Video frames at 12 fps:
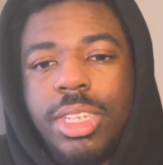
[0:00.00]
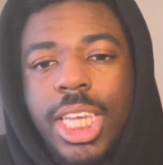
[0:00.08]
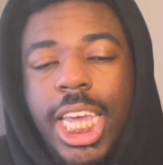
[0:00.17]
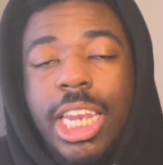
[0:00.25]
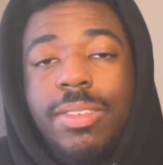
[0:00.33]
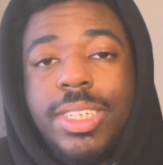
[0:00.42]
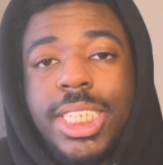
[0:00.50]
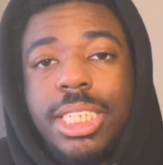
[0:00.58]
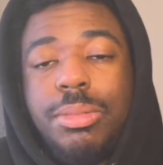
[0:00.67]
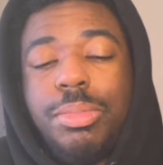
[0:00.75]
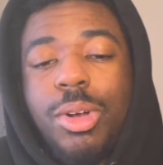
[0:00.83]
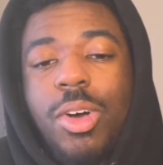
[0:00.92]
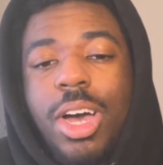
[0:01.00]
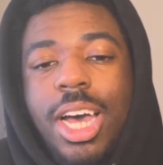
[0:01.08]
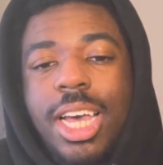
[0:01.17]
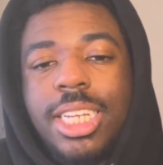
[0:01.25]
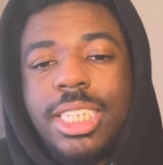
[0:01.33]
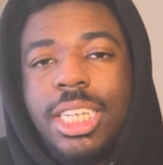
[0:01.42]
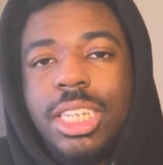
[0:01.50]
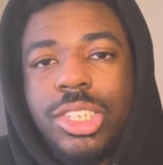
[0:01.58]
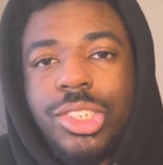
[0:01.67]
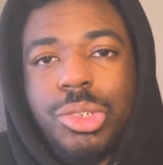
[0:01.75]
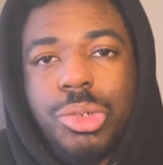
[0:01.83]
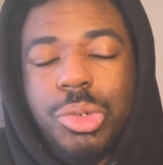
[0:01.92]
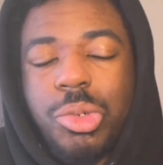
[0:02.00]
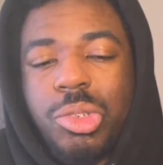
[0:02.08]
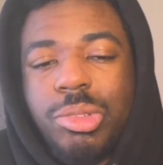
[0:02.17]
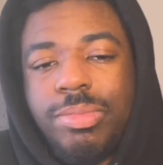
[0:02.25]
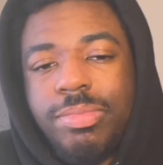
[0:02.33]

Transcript: Can't even see bro eyes. He looks so cool.